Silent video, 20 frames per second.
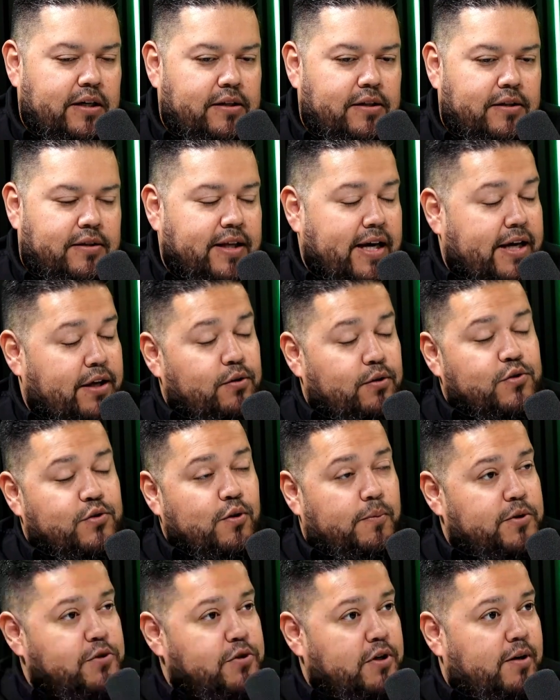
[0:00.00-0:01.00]
Thank you so
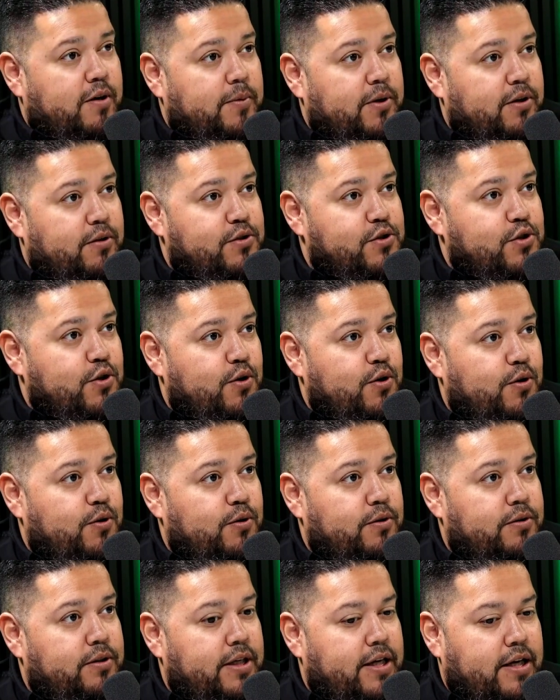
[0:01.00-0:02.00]
much for coming on the
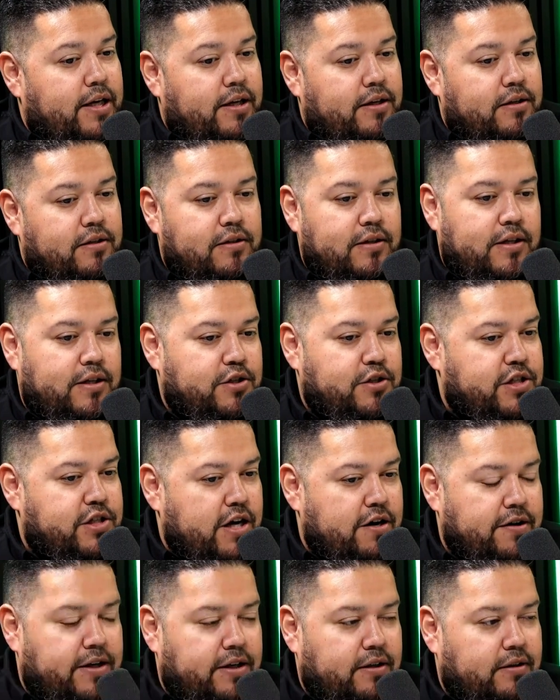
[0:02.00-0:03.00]
show and
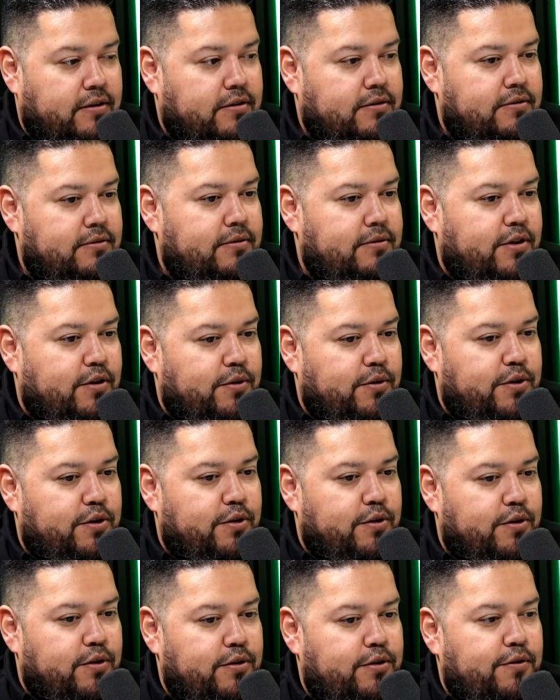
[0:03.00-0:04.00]
sharing,
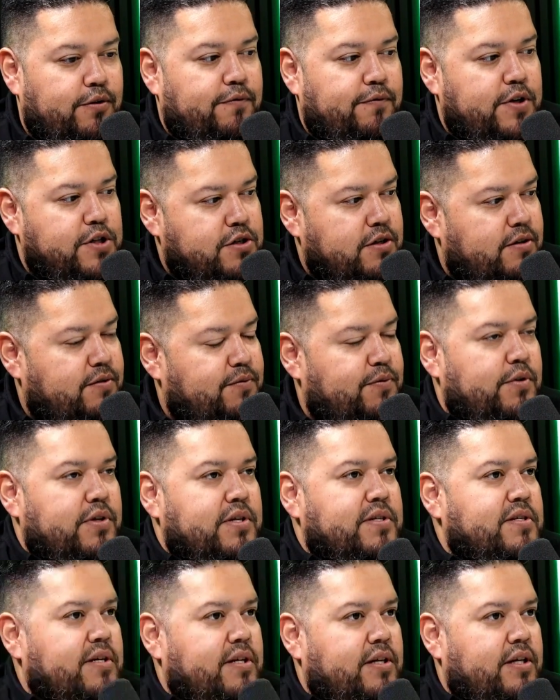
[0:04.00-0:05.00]
your vision for the
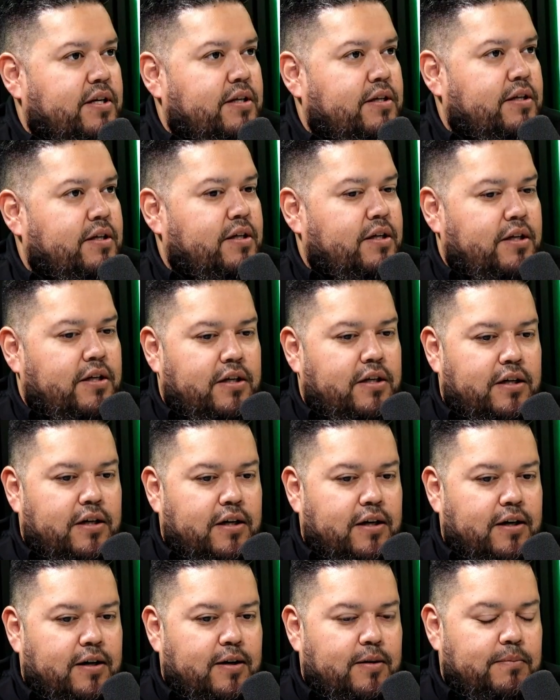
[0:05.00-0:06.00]
city,
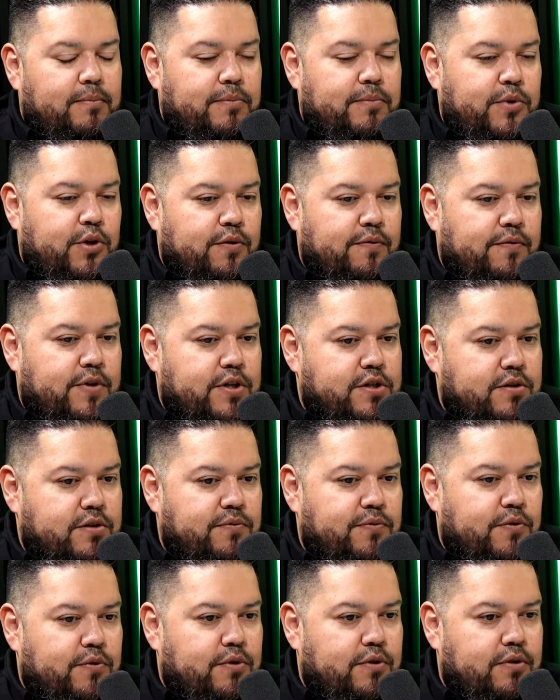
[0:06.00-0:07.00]
your vision
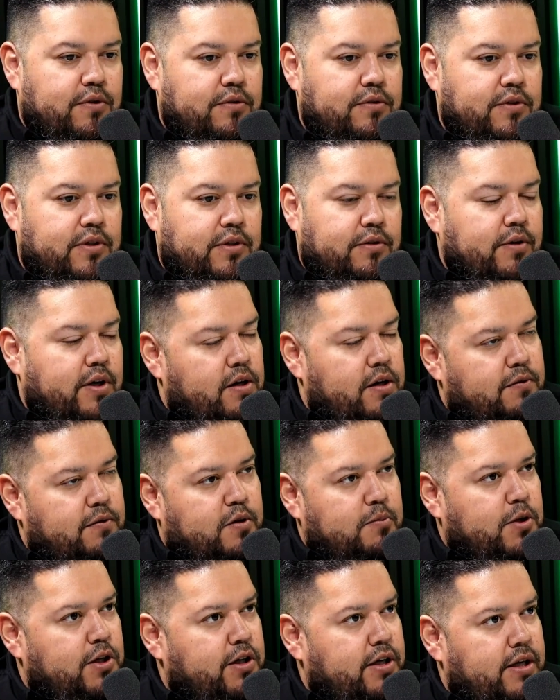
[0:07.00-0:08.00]
for the creative
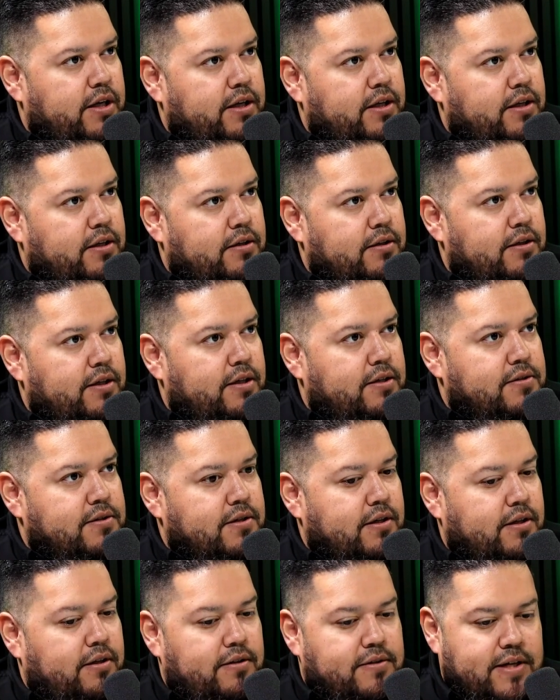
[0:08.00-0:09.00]
community in
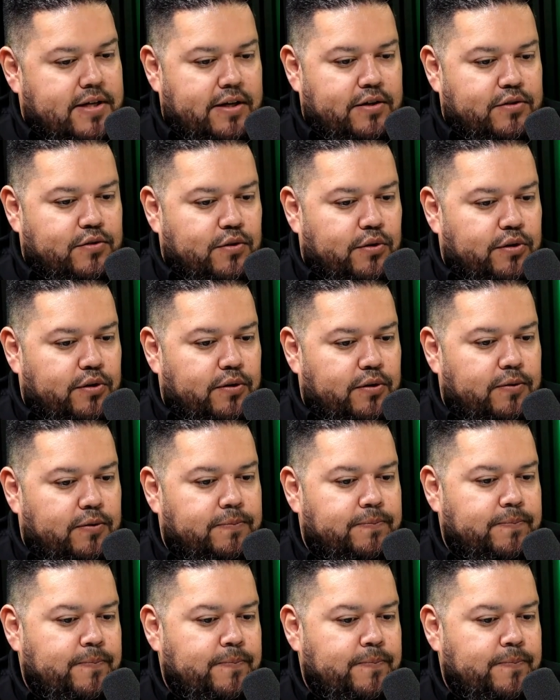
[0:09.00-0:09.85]
San Antonio.